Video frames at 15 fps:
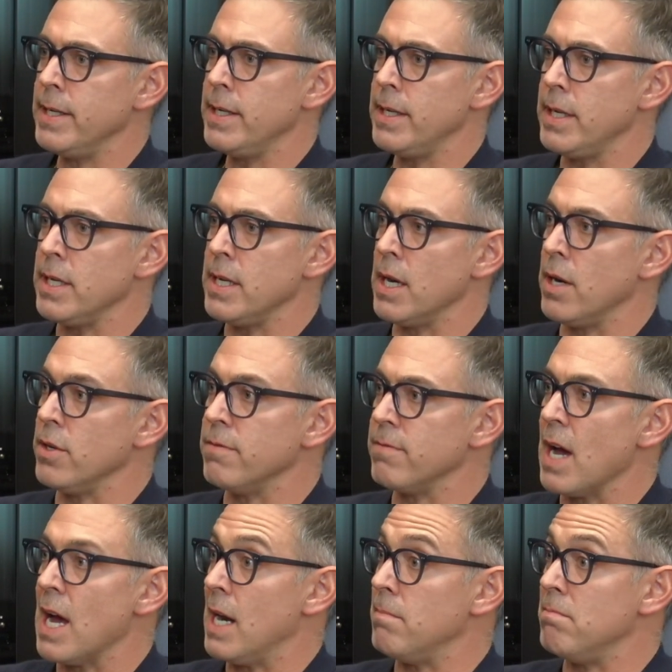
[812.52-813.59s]
you've
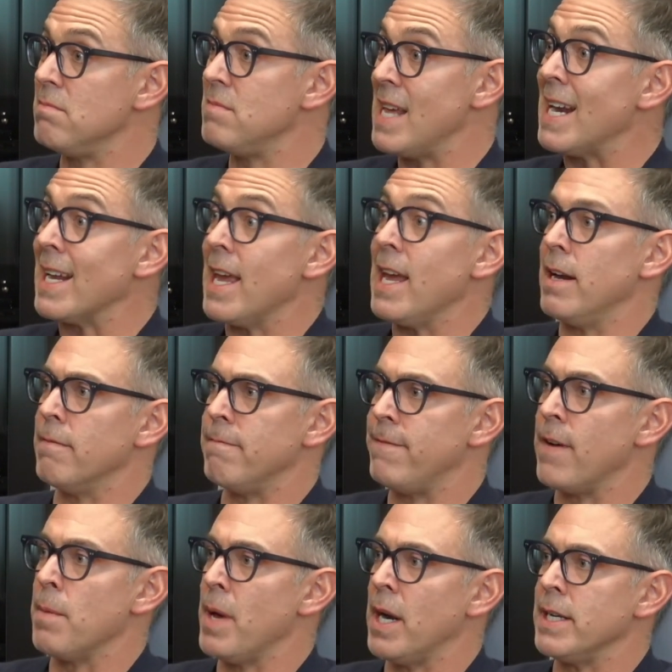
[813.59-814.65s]
got to dedicate a
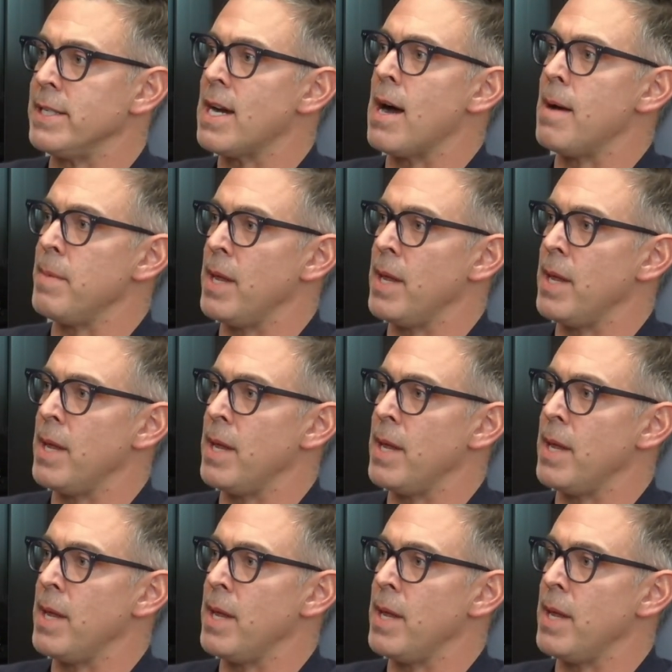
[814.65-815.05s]
fair amount of time